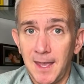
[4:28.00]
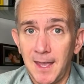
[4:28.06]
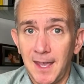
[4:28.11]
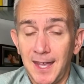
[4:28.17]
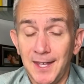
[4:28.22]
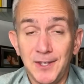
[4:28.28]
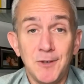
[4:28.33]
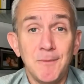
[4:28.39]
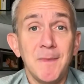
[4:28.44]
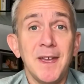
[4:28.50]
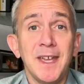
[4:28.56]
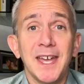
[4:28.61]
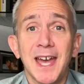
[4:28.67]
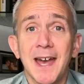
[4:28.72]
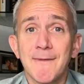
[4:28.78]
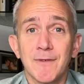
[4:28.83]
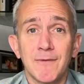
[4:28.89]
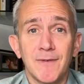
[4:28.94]
And you may
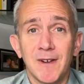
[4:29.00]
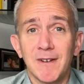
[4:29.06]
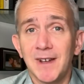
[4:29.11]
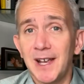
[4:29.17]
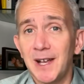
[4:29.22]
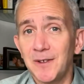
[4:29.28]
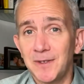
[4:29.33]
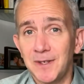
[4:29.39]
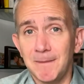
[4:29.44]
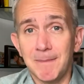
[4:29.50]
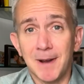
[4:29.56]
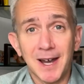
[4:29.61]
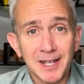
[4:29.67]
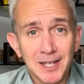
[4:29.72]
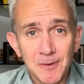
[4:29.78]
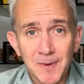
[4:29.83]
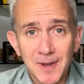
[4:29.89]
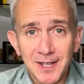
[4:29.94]
have a very healthy
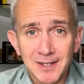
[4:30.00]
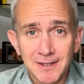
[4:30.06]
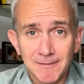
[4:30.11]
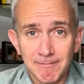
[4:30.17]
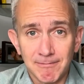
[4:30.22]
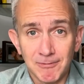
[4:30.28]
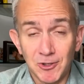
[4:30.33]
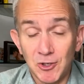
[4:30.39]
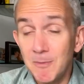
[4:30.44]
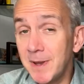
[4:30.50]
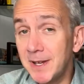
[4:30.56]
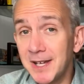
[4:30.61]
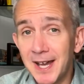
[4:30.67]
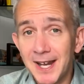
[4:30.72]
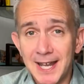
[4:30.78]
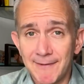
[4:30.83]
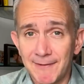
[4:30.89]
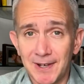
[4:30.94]
body weight, you may
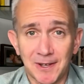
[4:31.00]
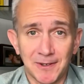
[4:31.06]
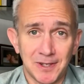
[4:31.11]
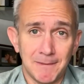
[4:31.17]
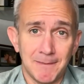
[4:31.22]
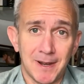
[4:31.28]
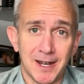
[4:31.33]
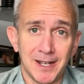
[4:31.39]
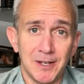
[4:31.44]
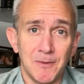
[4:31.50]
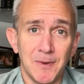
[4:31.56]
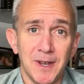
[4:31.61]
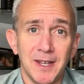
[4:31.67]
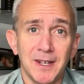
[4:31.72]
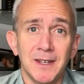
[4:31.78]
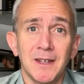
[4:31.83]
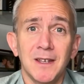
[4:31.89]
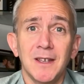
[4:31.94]
not have a healthy body
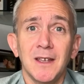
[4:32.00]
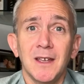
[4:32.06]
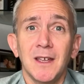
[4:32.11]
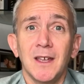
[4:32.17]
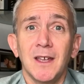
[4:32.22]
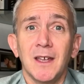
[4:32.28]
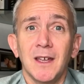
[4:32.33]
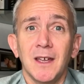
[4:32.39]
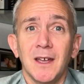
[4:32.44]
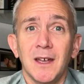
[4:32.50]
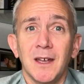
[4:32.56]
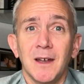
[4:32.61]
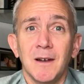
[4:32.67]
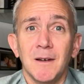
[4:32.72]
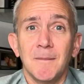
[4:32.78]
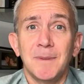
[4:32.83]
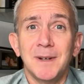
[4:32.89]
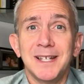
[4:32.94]
weight,
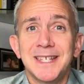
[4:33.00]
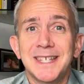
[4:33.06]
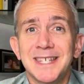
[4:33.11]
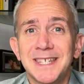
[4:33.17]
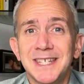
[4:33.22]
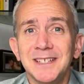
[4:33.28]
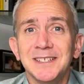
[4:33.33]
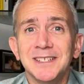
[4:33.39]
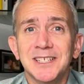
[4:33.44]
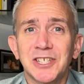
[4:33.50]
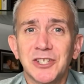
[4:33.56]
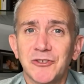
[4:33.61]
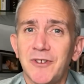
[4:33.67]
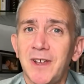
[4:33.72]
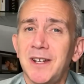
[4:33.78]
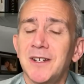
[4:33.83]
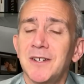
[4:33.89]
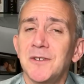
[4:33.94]
but it's still a
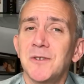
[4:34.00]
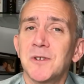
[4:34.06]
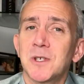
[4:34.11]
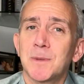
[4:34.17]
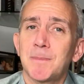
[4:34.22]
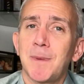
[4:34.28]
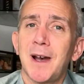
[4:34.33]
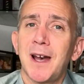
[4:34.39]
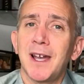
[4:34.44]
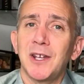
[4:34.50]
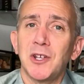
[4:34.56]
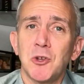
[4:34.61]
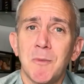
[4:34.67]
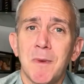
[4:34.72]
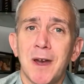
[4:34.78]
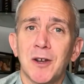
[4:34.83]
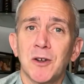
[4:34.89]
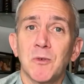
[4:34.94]
strain on your spine
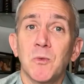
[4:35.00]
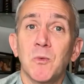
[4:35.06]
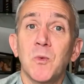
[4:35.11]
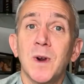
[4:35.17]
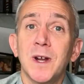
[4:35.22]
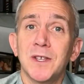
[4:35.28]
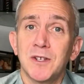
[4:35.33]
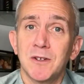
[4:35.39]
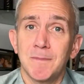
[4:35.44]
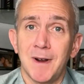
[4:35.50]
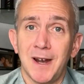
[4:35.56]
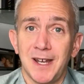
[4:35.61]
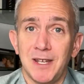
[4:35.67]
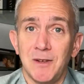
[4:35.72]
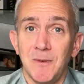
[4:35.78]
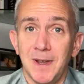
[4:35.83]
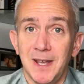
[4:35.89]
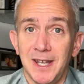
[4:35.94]
no matter what your
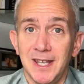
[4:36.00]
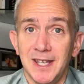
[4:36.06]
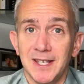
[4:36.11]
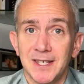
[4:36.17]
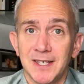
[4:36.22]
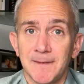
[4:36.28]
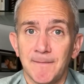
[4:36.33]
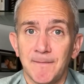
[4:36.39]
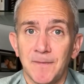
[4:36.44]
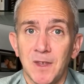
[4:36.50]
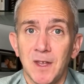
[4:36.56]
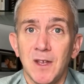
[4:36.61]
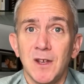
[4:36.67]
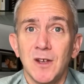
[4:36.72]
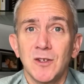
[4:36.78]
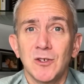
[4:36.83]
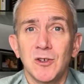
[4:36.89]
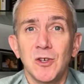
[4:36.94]
body weight is.
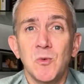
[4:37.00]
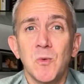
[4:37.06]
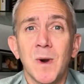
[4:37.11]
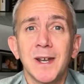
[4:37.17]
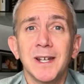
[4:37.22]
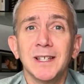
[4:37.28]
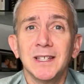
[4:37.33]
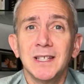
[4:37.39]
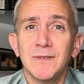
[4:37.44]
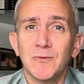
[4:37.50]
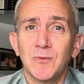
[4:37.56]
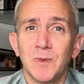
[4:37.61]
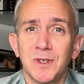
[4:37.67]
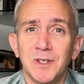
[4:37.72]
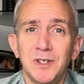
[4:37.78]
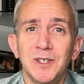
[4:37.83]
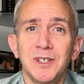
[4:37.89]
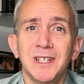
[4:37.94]
So you want to lift
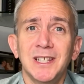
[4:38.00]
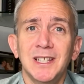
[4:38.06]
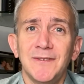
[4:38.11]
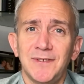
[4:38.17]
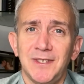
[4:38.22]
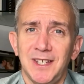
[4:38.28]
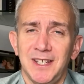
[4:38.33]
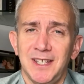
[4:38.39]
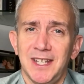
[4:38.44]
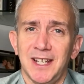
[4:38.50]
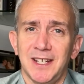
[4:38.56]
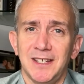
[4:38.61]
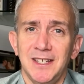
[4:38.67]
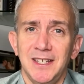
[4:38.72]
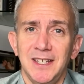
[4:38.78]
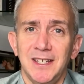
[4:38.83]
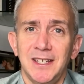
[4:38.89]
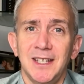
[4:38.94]
with good lifting
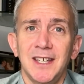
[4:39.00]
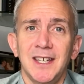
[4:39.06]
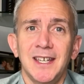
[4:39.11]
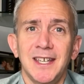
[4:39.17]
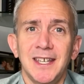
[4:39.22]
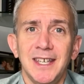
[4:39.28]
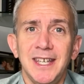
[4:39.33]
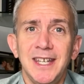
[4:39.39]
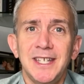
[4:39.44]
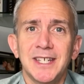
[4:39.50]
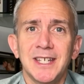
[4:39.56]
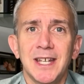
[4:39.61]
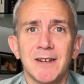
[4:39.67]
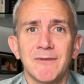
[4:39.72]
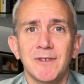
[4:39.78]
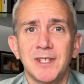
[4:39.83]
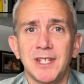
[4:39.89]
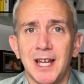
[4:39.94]
technique each and
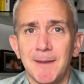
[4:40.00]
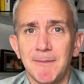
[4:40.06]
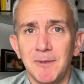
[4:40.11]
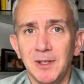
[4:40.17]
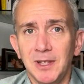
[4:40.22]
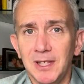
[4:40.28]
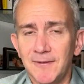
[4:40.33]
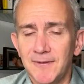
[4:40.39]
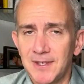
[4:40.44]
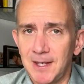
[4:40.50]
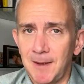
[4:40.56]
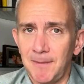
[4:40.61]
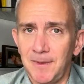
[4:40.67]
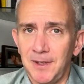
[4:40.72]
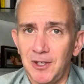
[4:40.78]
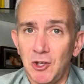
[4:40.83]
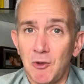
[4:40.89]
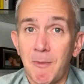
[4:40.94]
every time you lift
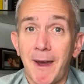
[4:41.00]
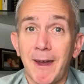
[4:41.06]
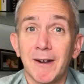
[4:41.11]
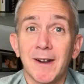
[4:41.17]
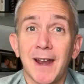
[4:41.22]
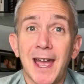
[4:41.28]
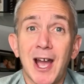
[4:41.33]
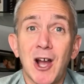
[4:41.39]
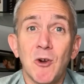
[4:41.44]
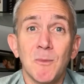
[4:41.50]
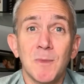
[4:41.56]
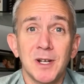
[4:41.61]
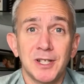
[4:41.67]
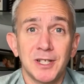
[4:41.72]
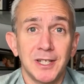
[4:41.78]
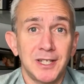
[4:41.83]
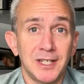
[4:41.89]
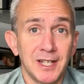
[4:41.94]
something, no matter how
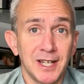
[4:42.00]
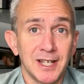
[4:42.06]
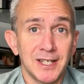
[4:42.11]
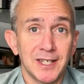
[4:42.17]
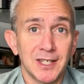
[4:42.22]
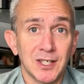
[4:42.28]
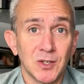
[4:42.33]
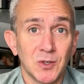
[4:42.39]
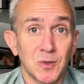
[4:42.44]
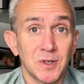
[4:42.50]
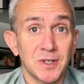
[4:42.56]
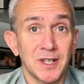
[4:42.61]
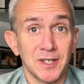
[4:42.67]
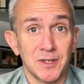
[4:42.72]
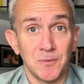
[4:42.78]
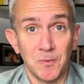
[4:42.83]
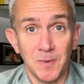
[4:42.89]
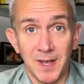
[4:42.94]
much it does or
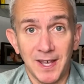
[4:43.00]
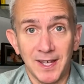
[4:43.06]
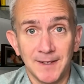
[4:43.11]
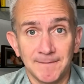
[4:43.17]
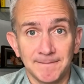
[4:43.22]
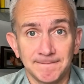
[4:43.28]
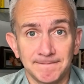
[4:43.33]
doesn't weigh.